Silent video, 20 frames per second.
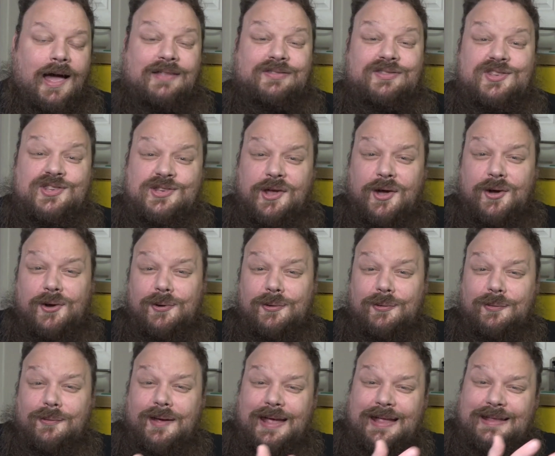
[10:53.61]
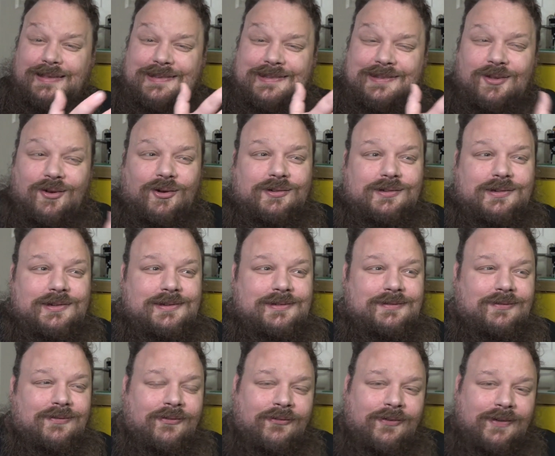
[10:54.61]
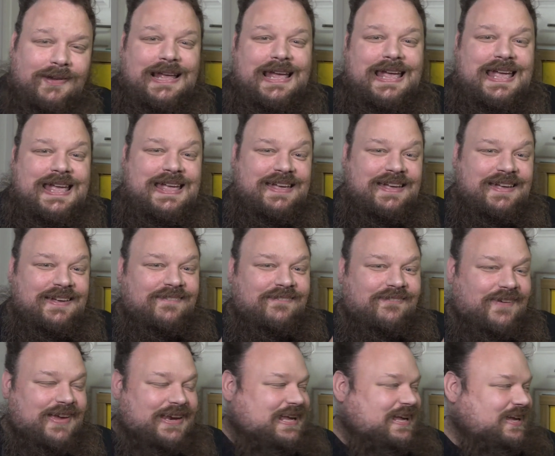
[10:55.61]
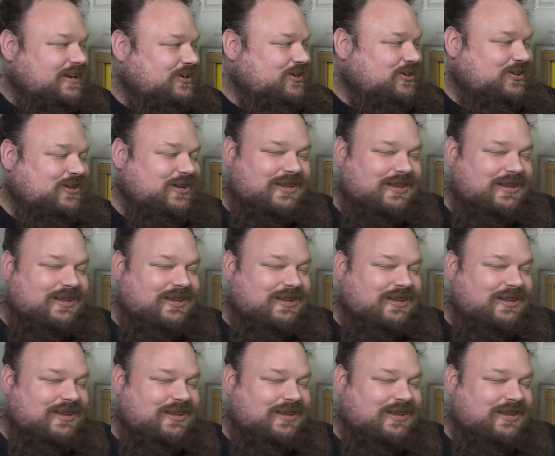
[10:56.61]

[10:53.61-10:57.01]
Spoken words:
And so it's not fully finished.